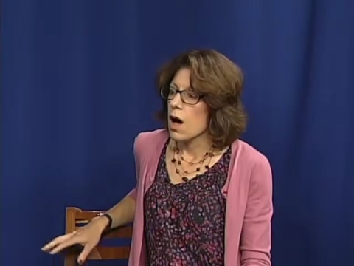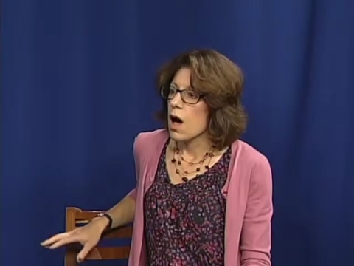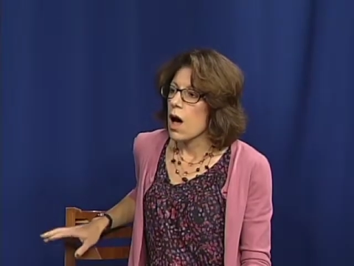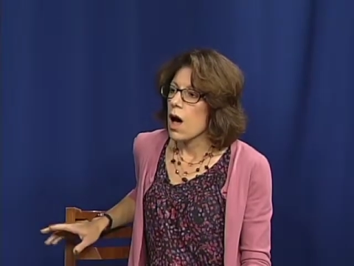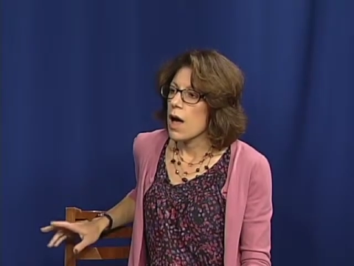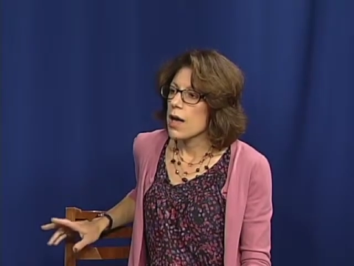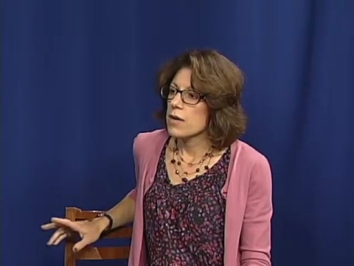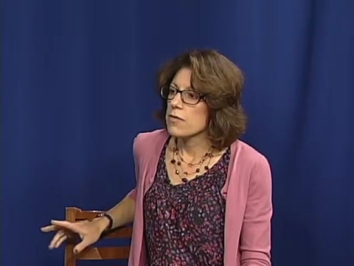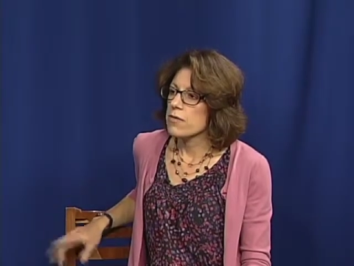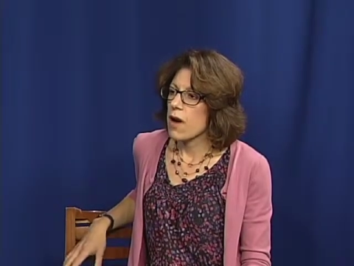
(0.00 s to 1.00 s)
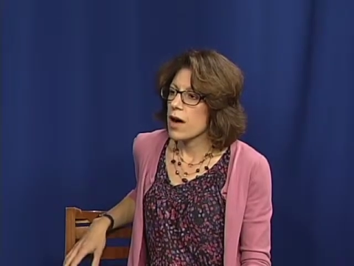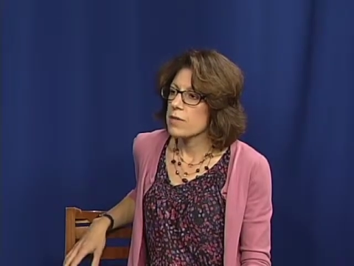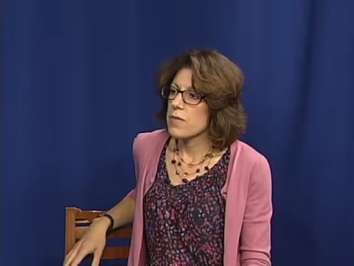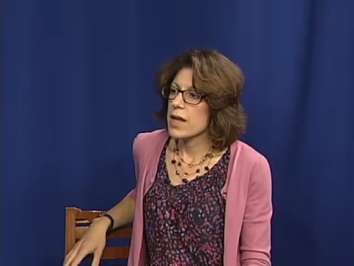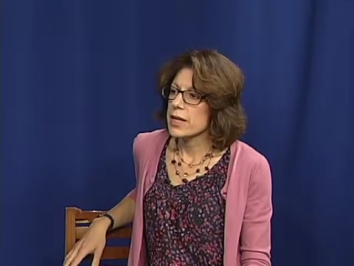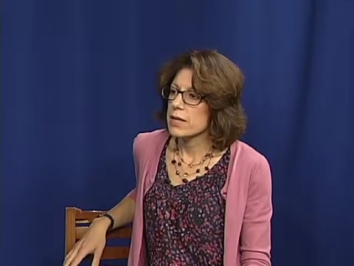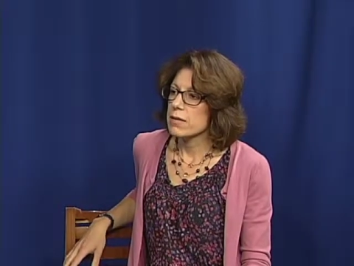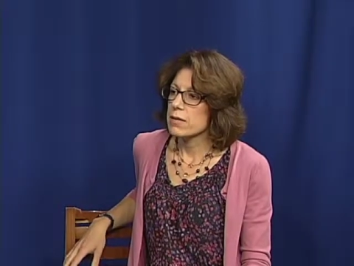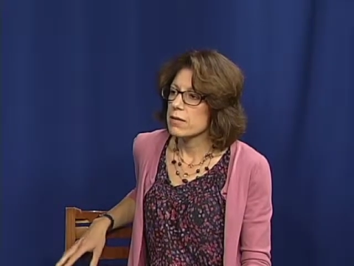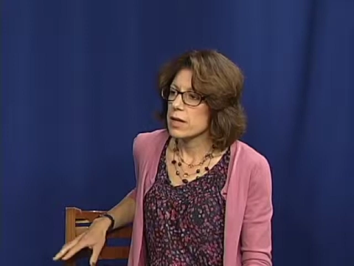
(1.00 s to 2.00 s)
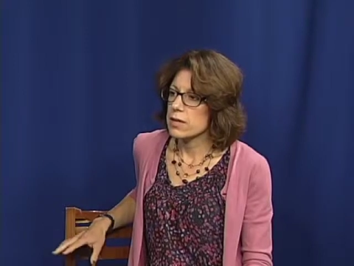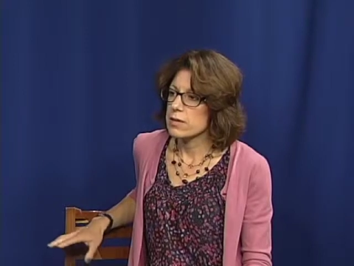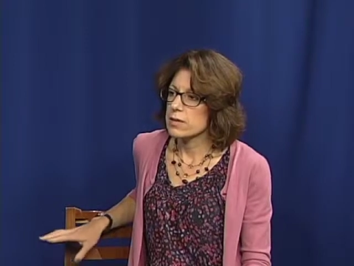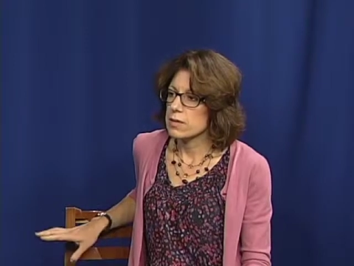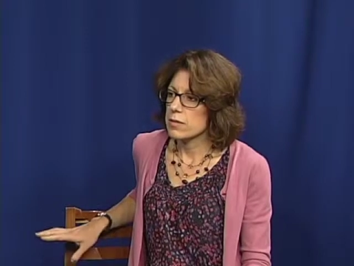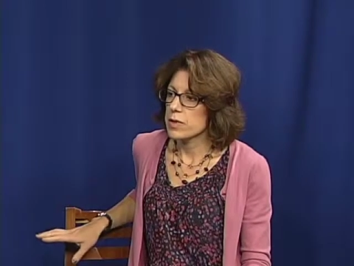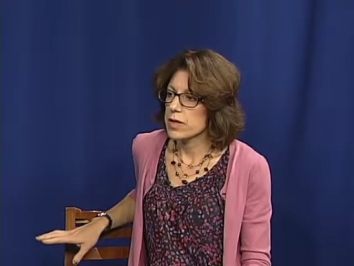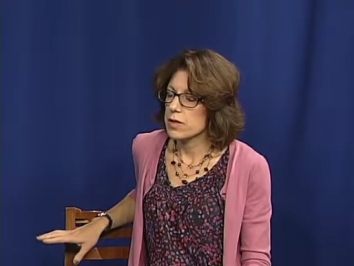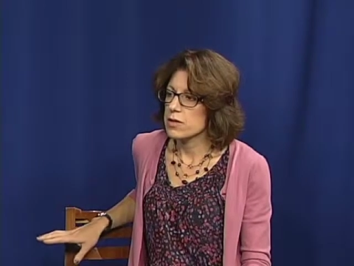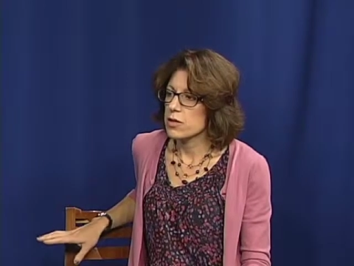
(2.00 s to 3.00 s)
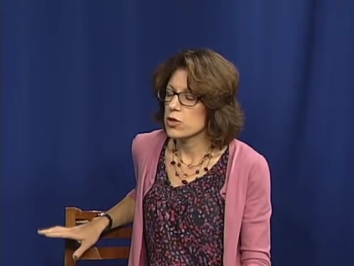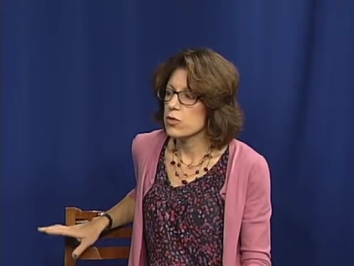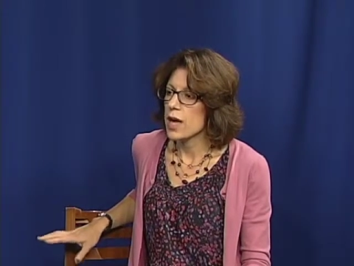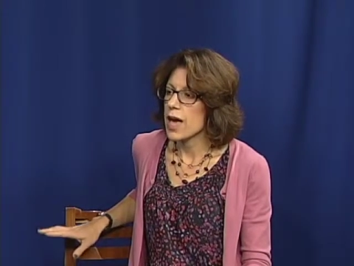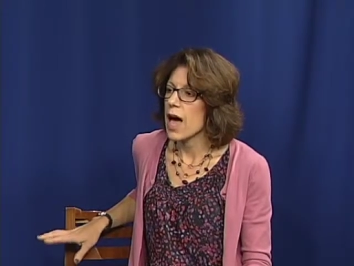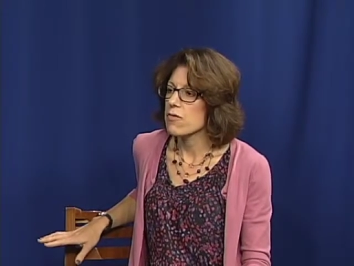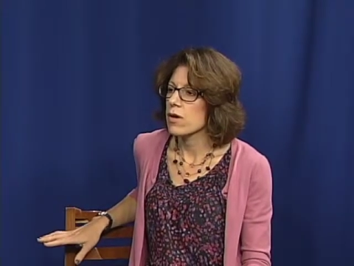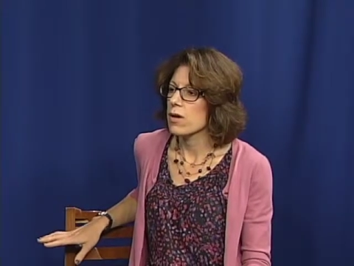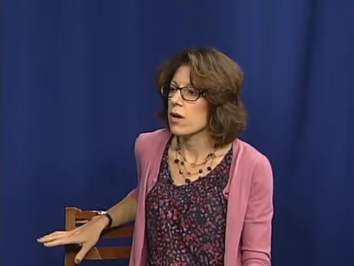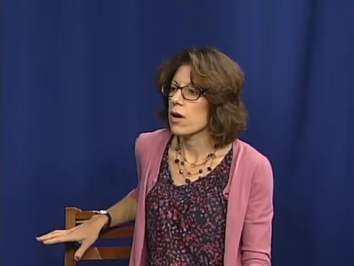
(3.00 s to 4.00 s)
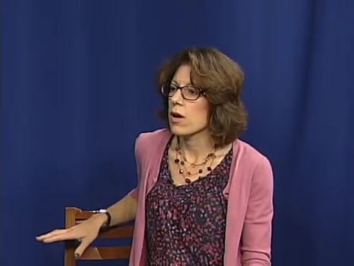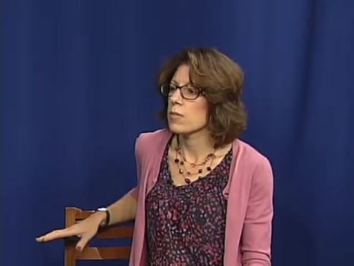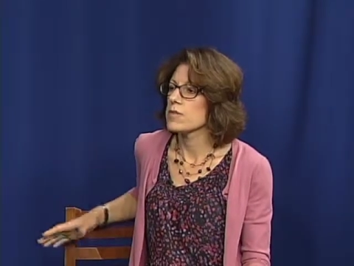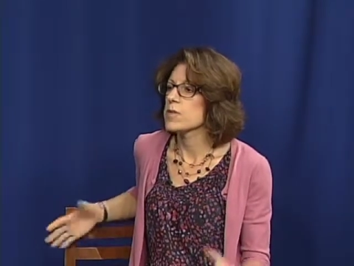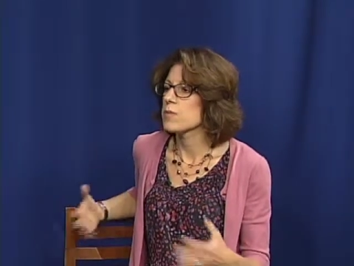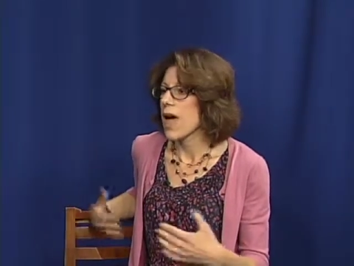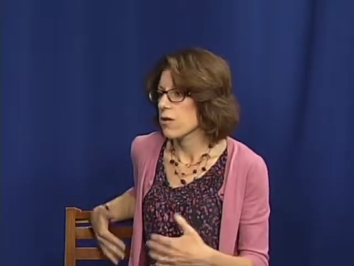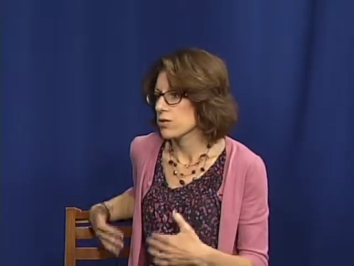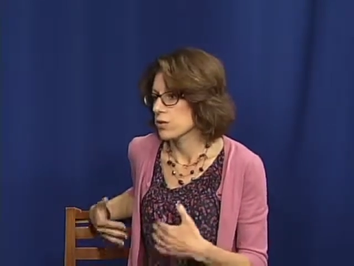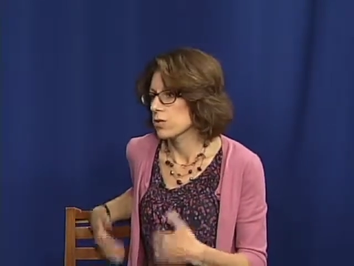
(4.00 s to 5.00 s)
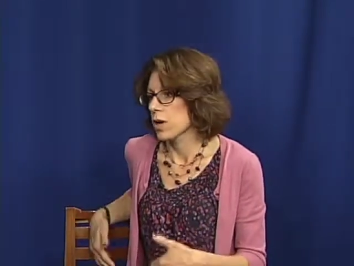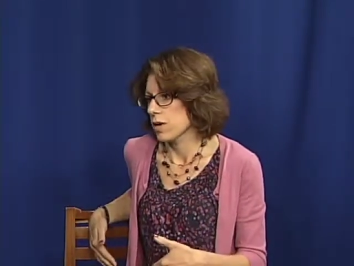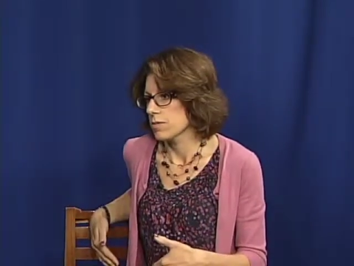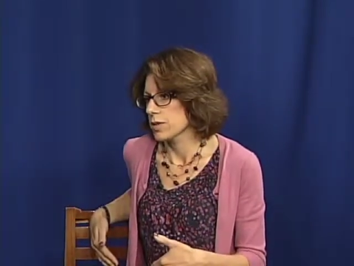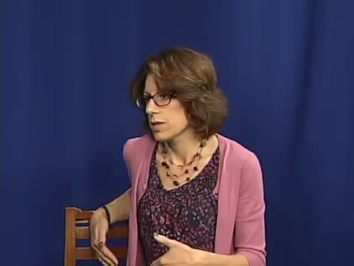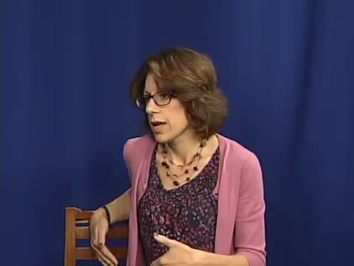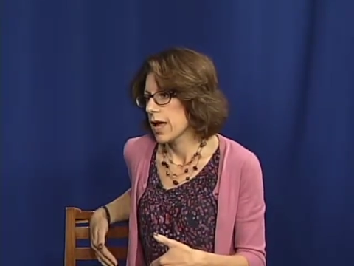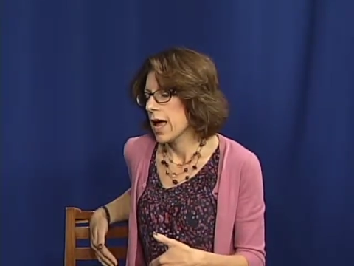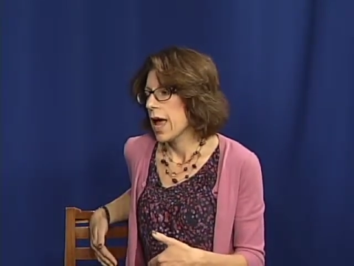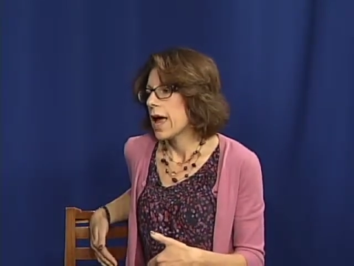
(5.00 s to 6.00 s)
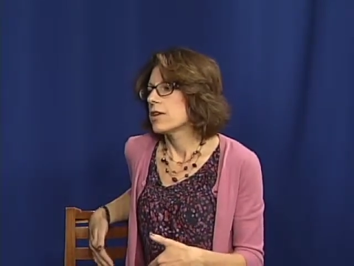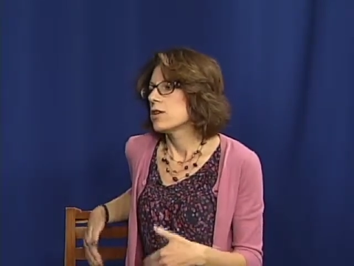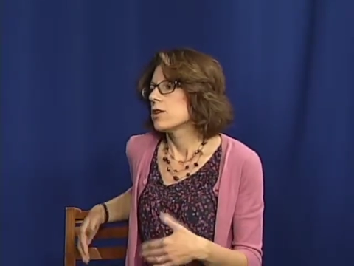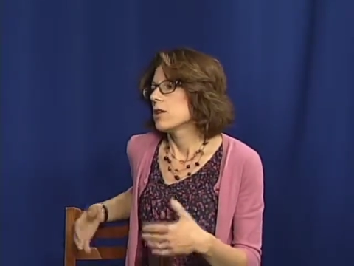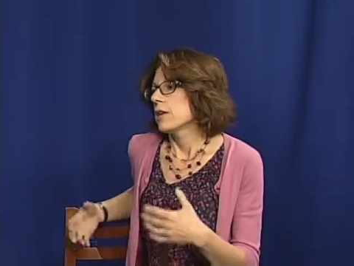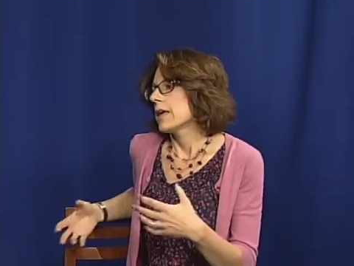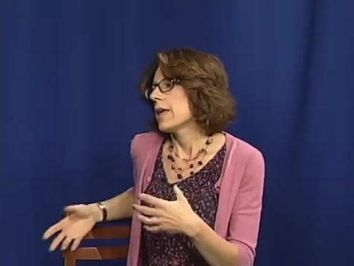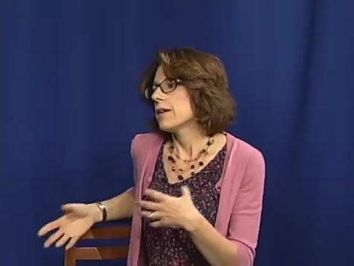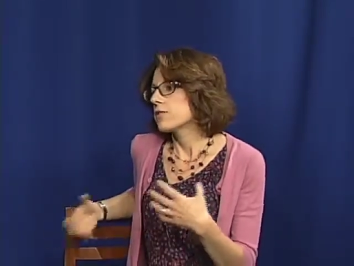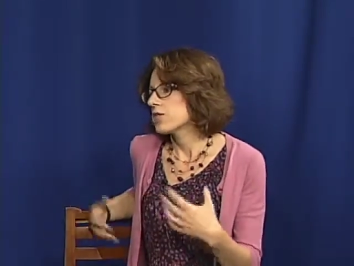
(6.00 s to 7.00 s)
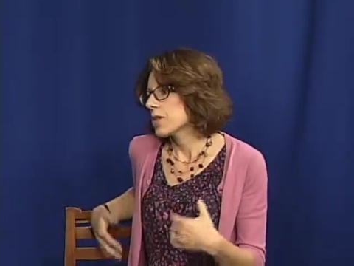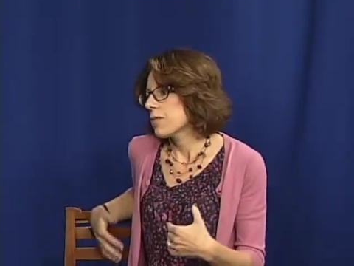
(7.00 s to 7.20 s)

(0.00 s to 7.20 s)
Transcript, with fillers: I find many things because you may have a, a spouse who comes. Right. He or she